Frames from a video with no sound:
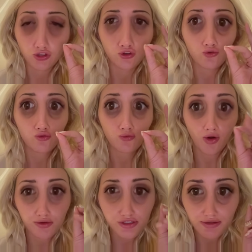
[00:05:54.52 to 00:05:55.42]
You
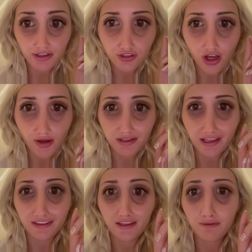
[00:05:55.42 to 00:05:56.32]
grocery shopped
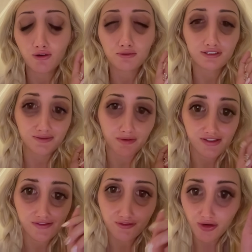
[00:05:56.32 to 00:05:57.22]
at the most
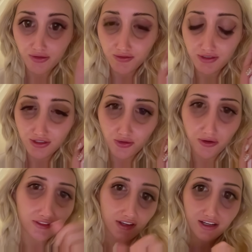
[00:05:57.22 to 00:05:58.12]
expensive grocery store
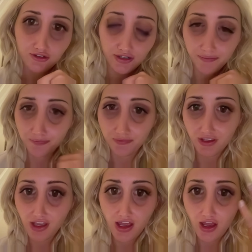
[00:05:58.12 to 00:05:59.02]
in the country.
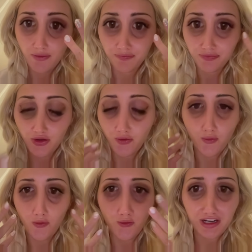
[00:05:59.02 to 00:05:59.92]

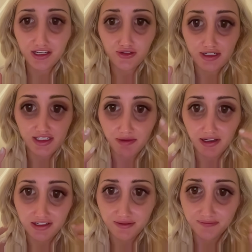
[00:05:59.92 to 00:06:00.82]
What did you expect?